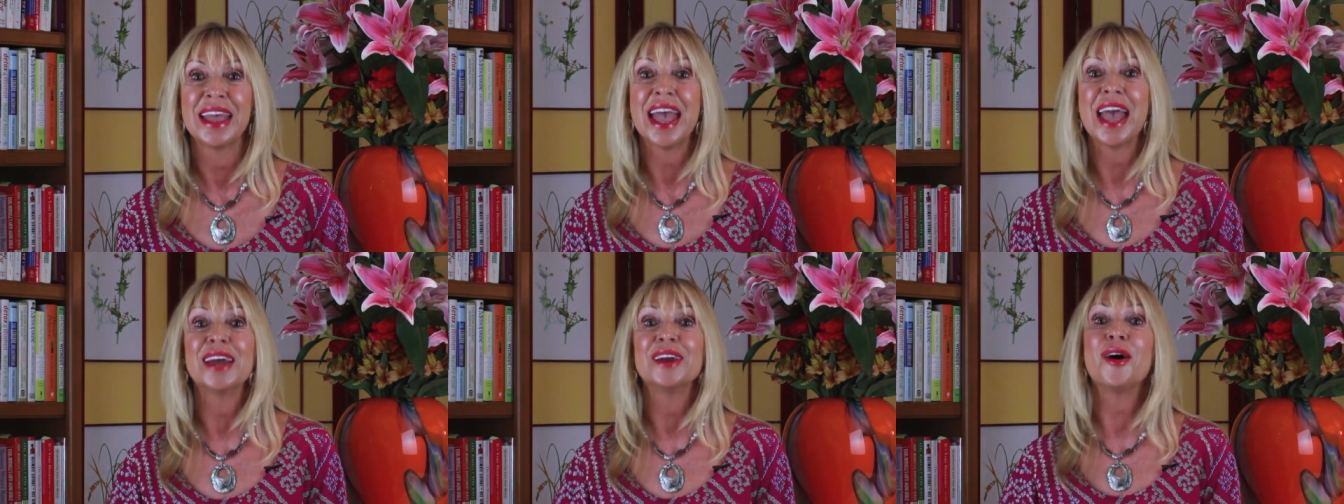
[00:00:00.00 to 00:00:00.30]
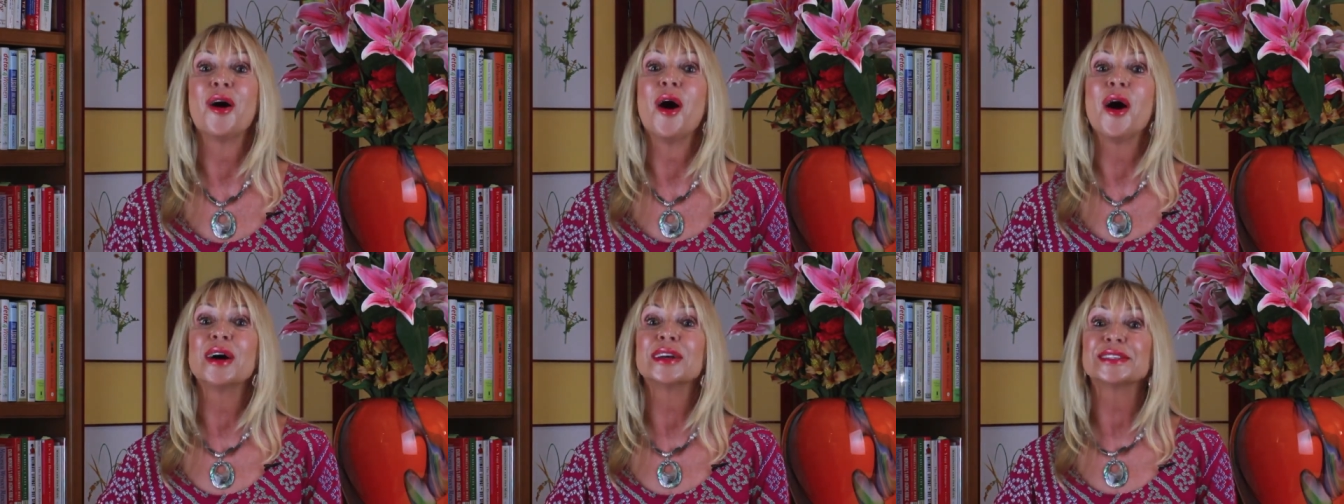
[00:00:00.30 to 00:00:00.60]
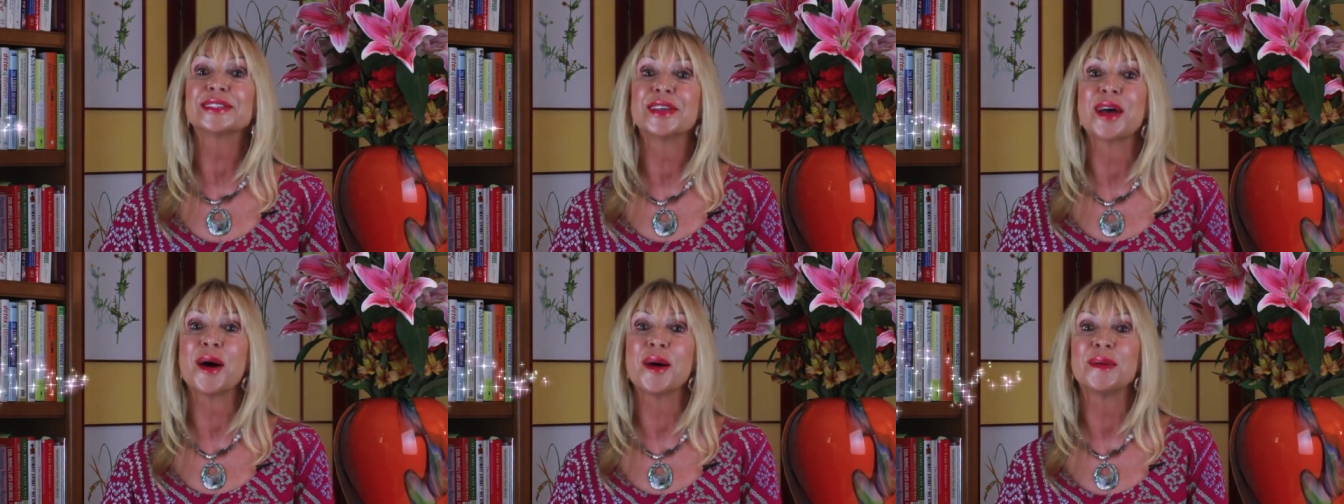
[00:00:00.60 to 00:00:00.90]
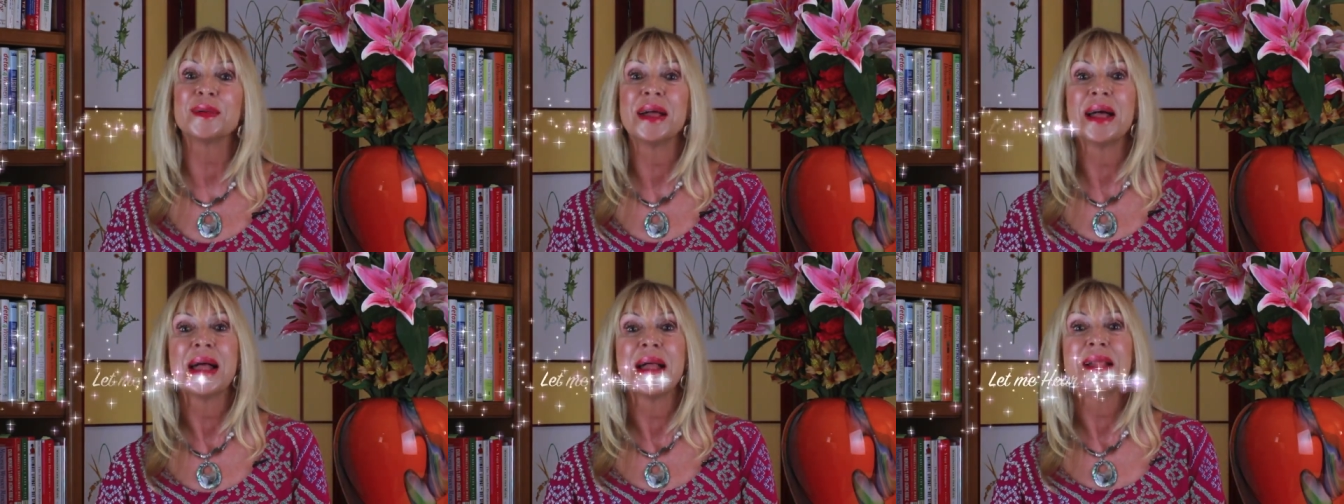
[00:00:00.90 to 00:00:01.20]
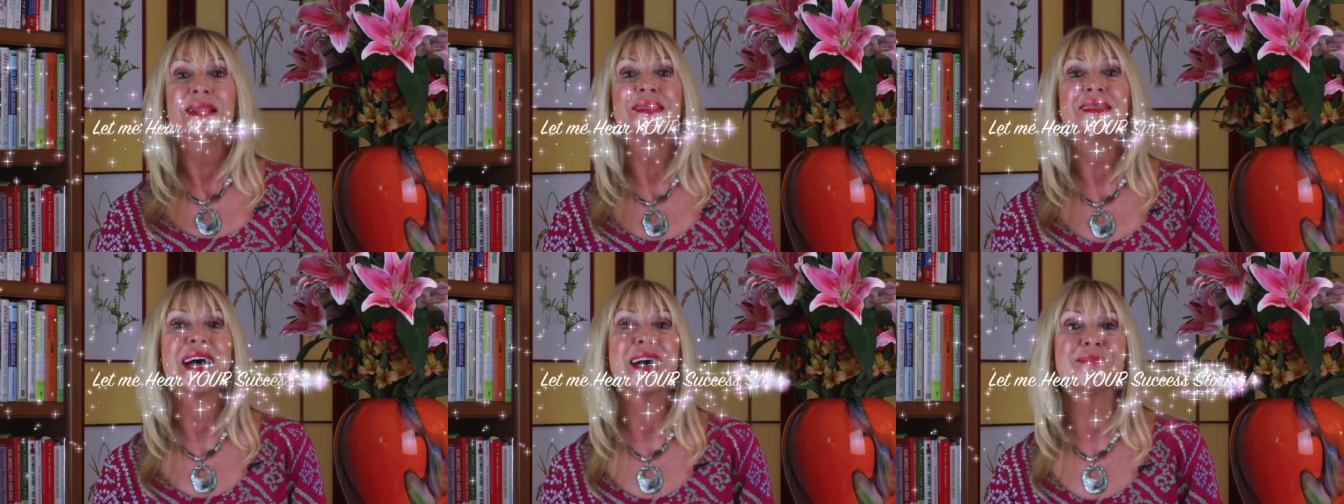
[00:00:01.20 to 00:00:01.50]
And also,
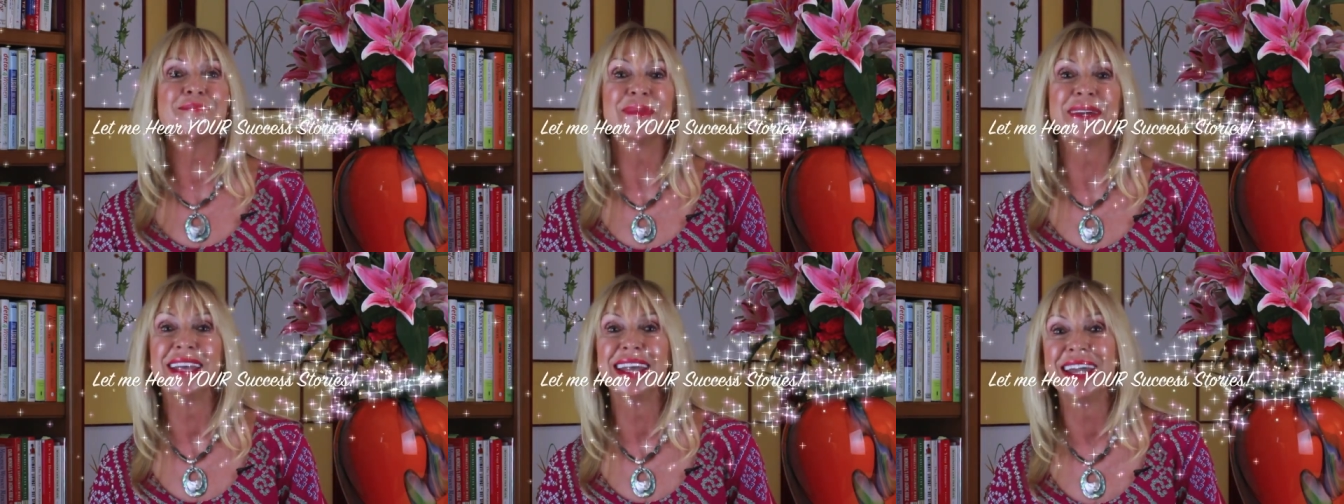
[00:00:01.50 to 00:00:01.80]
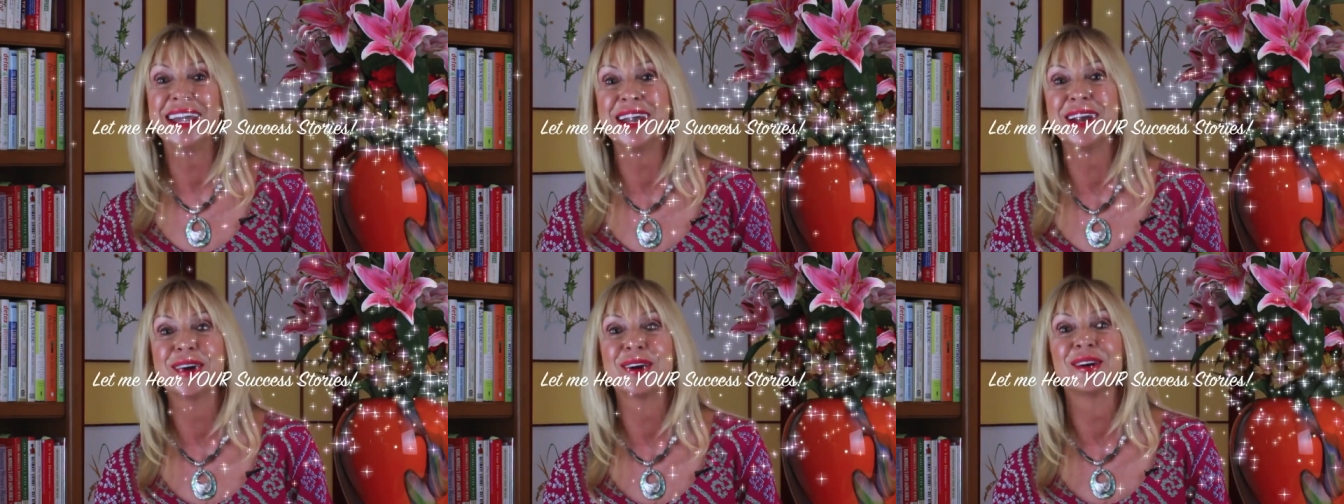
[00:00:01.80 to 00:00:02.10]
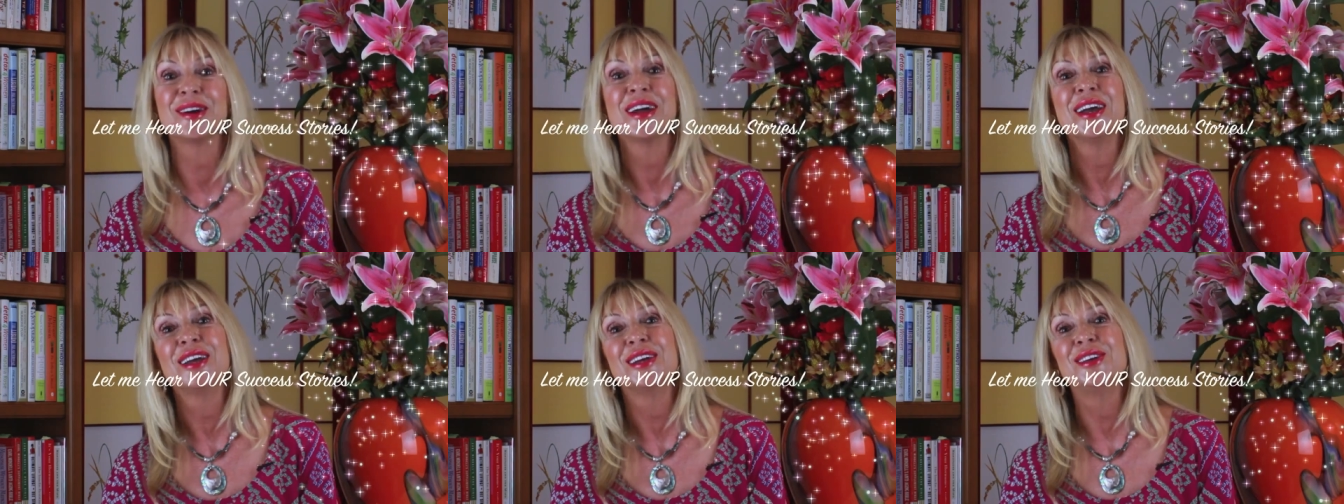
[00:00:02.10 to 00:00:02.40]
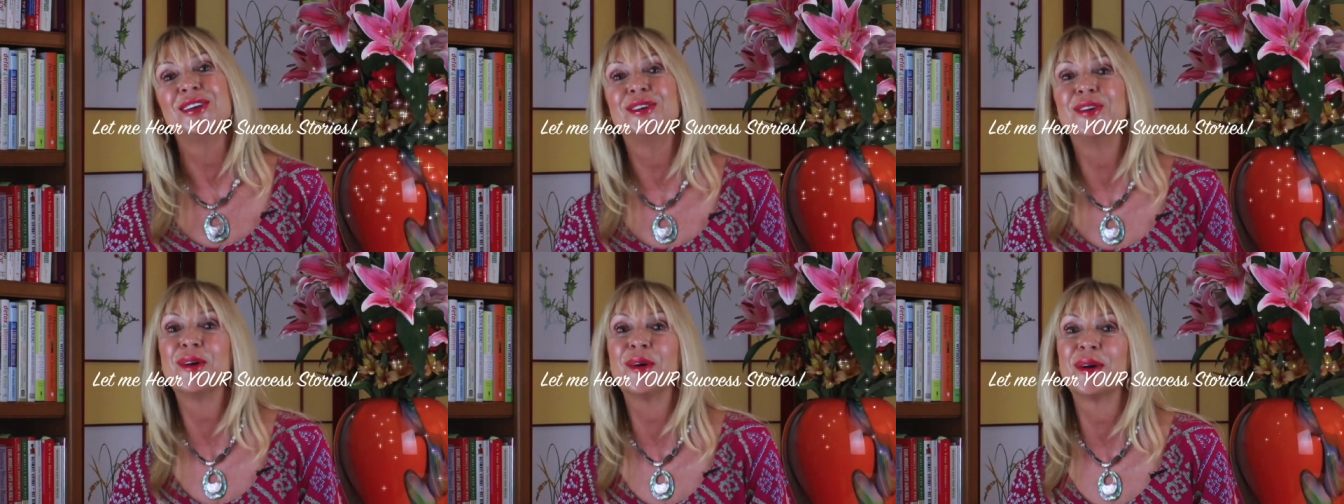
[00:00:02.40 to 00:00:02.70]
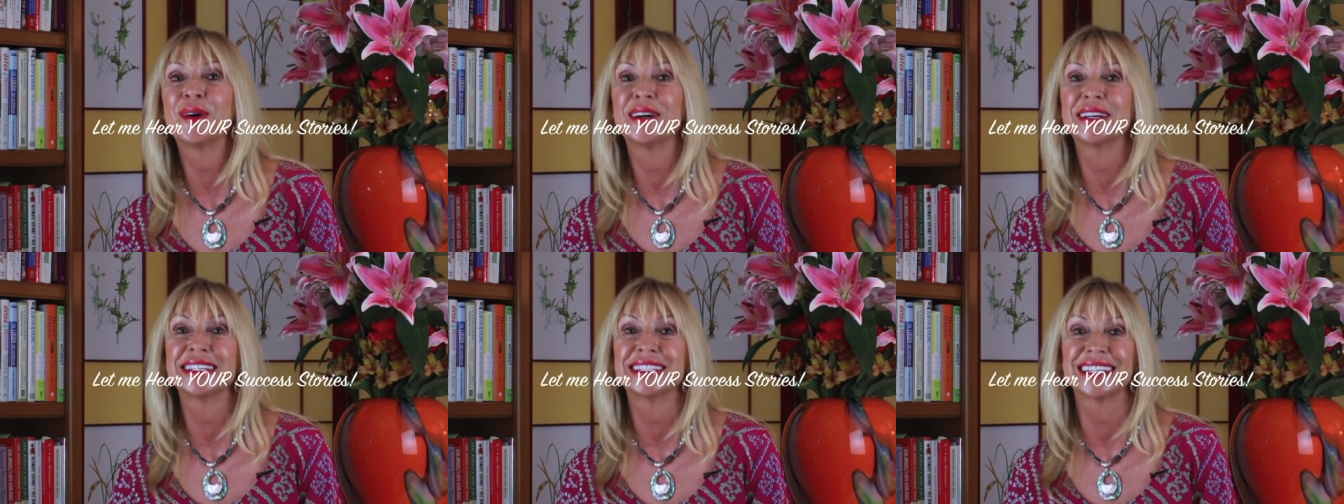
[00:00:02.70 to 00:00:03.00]
let me hear
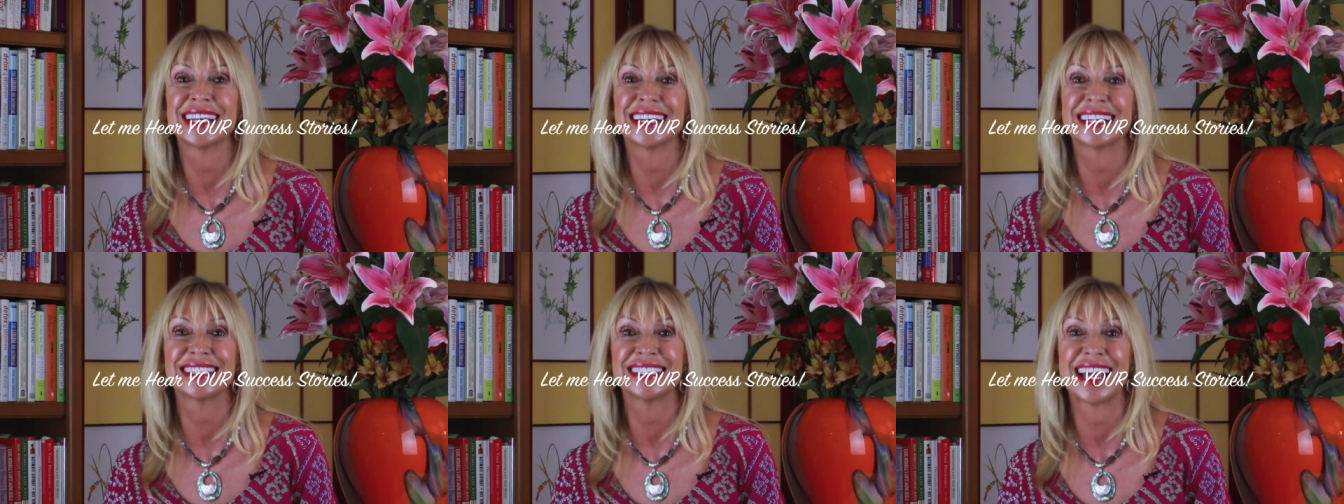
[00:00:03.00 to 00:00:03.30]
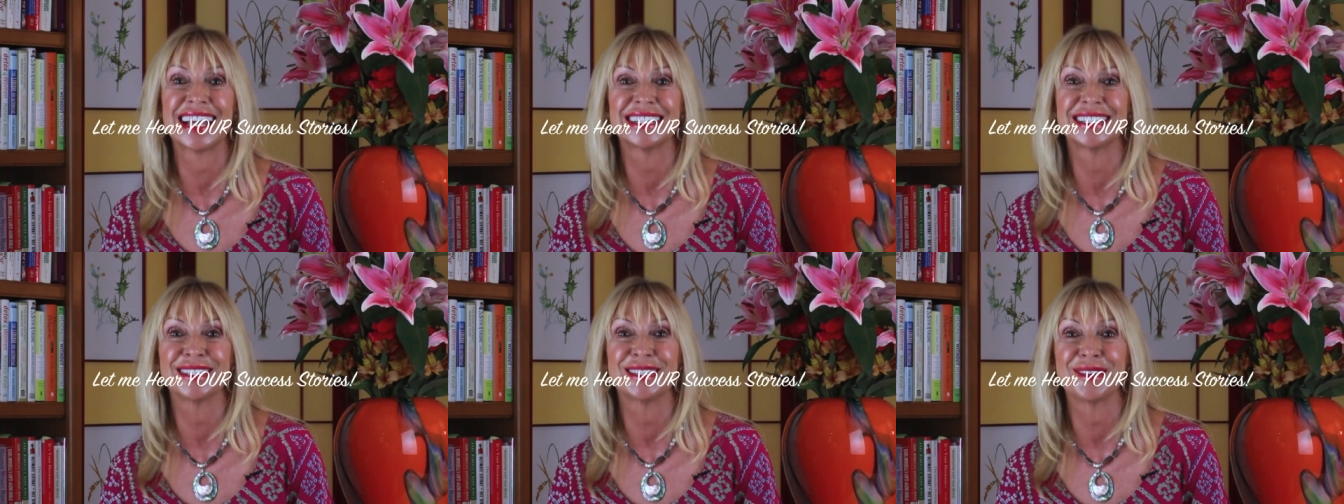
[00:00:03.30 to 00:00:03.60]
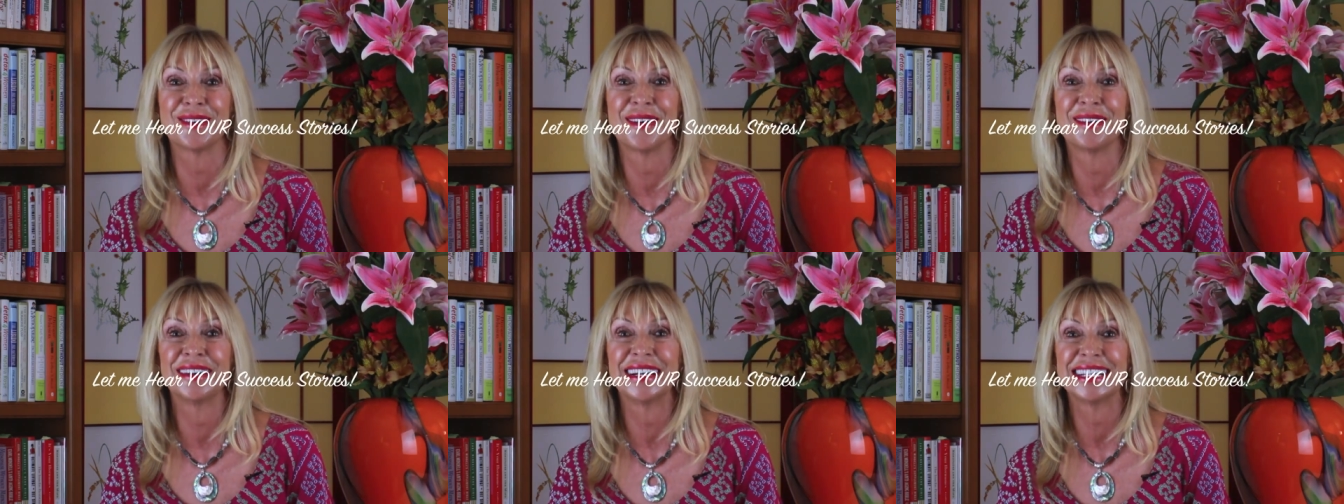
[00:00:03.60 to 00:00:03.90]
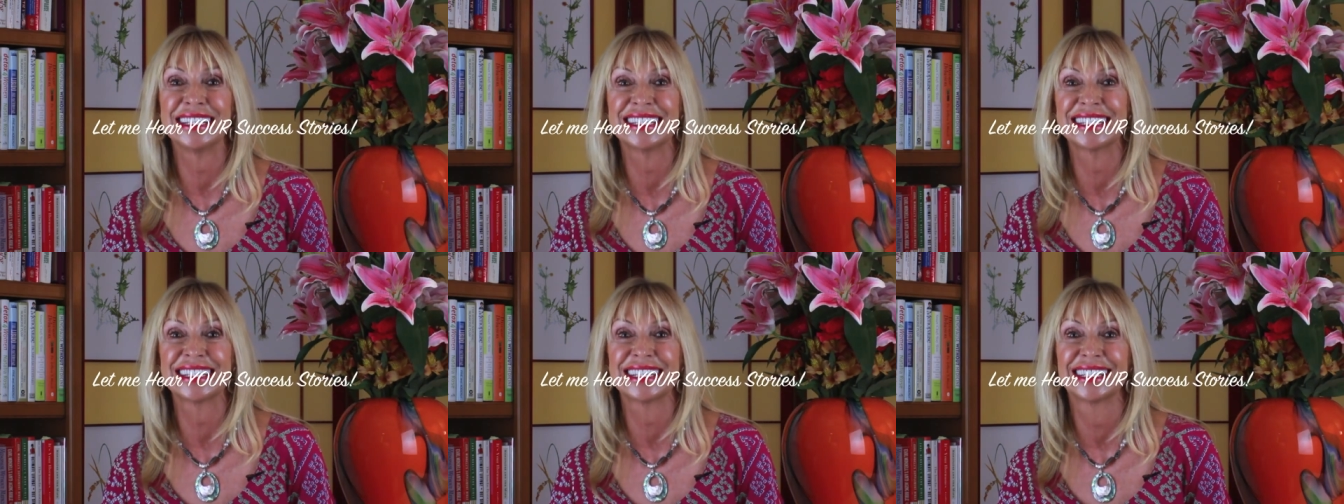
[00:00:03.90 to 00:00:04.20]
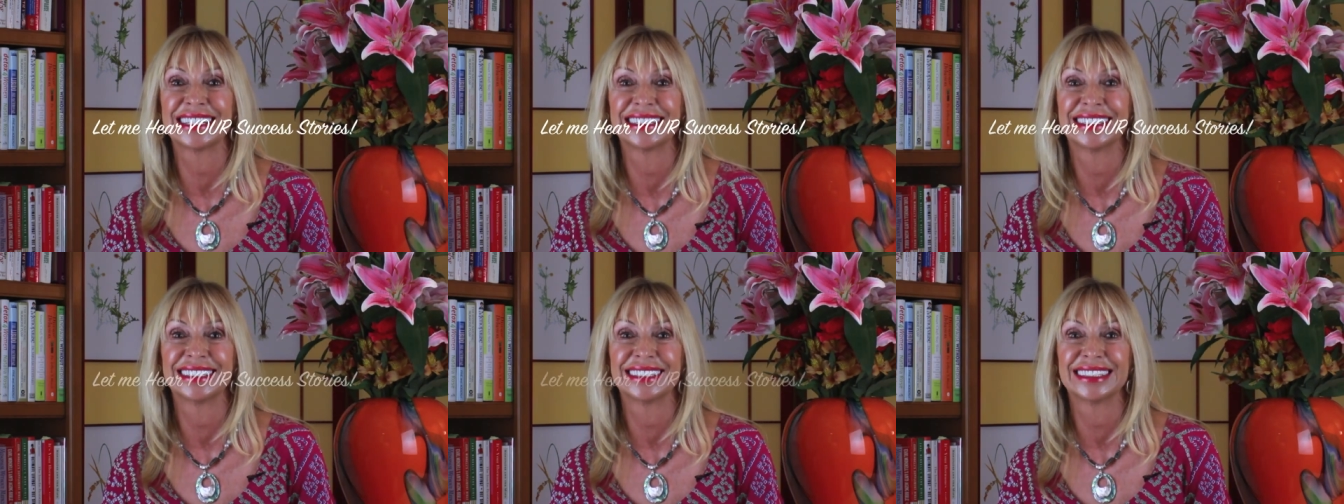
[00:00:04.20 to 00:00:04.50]
your success stories.